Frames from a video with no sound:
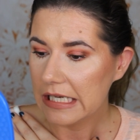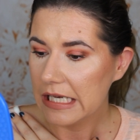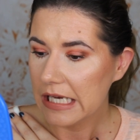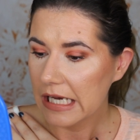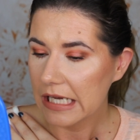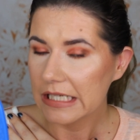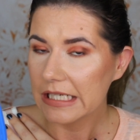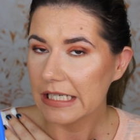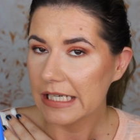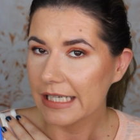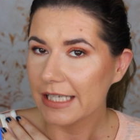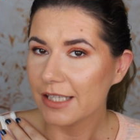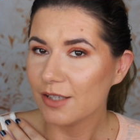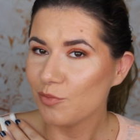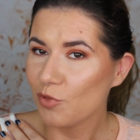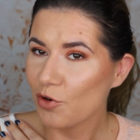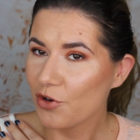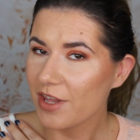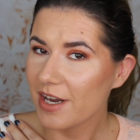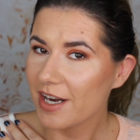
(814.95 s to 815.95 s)
God, I like it
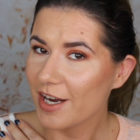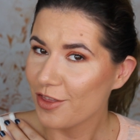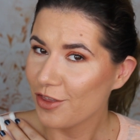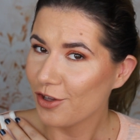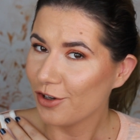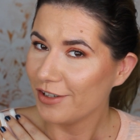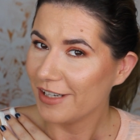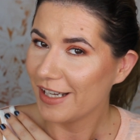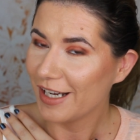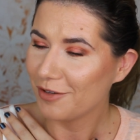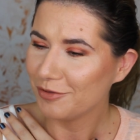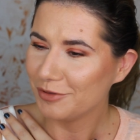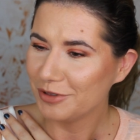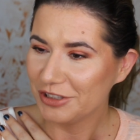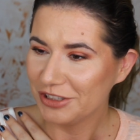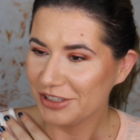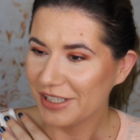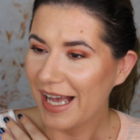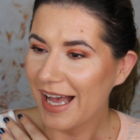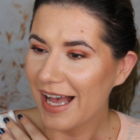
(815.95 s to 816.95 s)
more than I thought that I
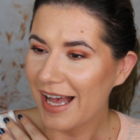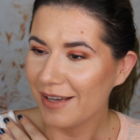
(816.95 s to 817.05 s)
would.